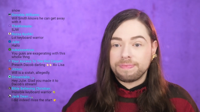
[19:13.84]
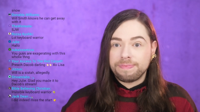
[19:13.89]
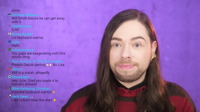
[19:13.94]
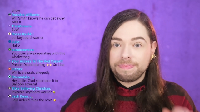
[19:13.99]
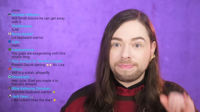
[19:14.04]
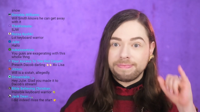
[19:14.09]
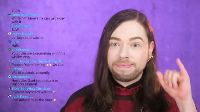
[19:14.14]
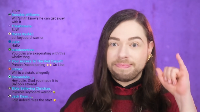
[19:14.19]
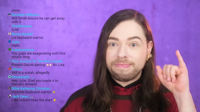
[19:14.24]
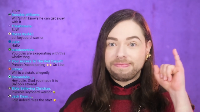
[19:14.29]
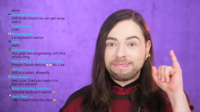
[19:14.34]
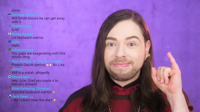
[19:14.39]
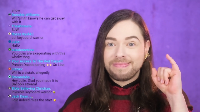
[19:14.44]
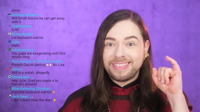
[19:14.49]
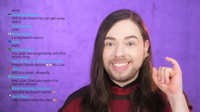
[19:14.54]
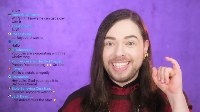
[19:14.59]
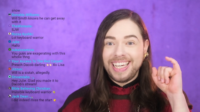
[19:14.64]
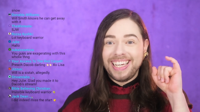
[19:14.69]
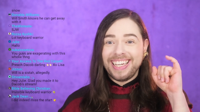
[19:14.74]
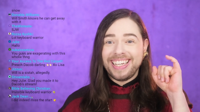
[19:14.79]

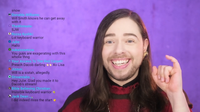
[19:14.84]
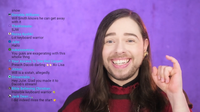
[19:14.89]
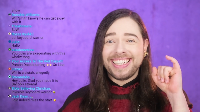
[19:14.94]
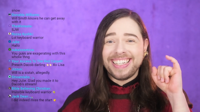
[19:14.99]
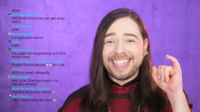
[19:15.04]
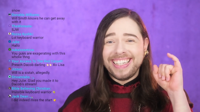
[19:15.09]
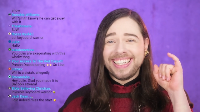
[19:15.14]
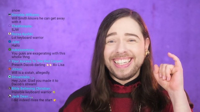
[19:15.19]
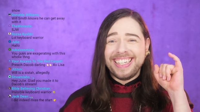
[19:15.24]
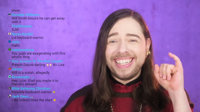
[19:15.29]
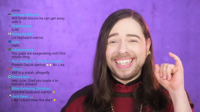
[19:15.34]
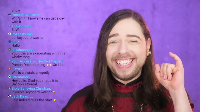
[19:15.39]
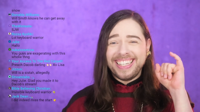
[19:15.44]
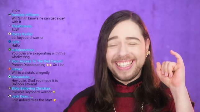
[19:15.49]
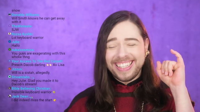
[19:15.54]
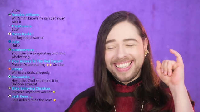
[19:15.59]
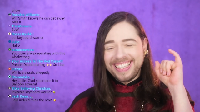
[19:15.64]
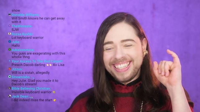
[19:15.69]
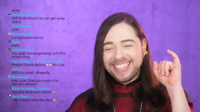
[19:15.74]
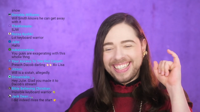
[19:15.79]

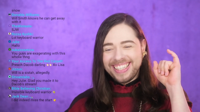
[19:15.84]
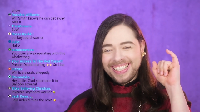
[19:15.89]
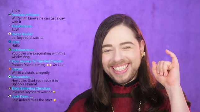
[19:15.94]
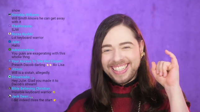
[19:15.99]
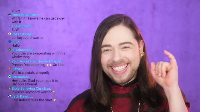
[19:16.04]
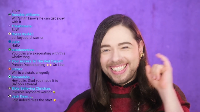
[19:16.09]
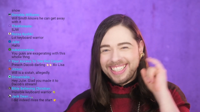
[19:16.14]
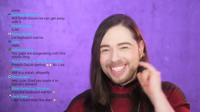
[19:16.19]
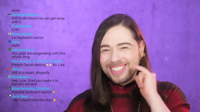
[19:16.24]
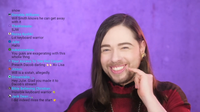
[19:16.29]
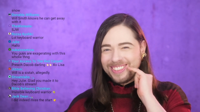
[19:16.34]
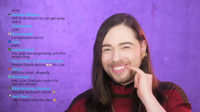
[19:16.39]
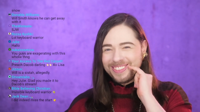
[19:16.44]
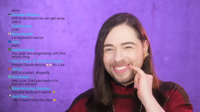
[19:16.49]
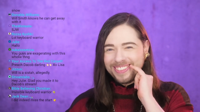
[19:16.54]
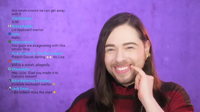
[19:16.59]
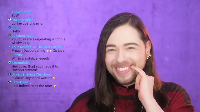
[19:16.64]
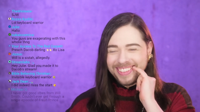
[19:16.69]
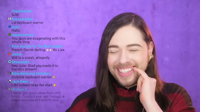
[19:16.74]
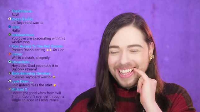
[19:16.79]

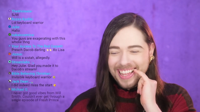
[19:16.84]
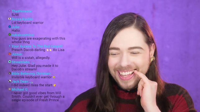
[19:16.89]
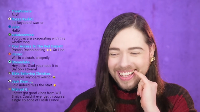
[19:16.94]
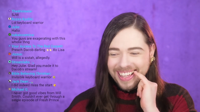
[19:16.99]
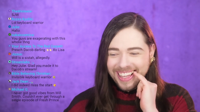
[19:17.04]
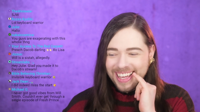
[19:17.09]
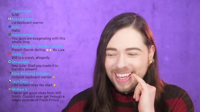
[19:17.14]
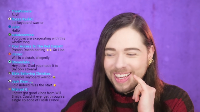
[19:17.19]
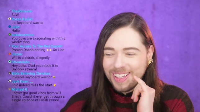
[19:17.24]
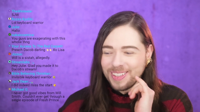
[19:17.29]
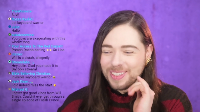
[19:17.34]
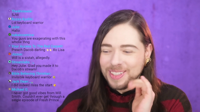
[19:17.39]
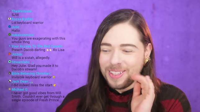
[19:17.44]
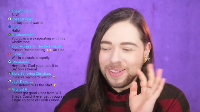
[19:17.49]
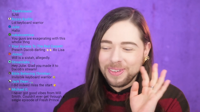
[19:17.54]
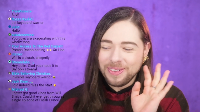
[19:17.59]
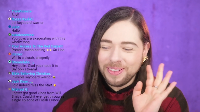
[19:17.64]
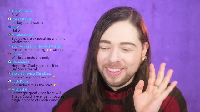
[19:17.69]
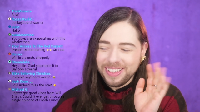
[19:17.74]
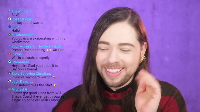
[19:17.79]

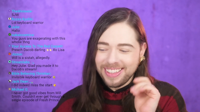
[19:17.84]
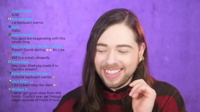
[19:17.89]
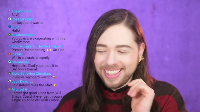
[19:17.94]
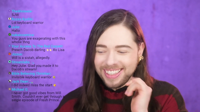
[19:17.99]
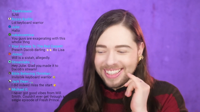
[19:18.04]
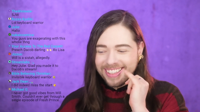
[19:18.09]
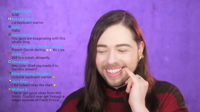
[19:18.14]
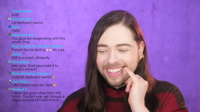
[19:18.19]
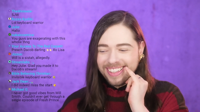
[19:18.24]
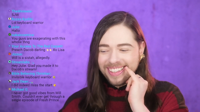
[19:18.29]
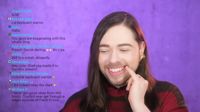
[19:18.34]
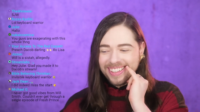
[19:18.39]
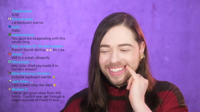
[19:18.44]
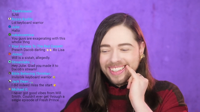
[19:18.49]
[no speech]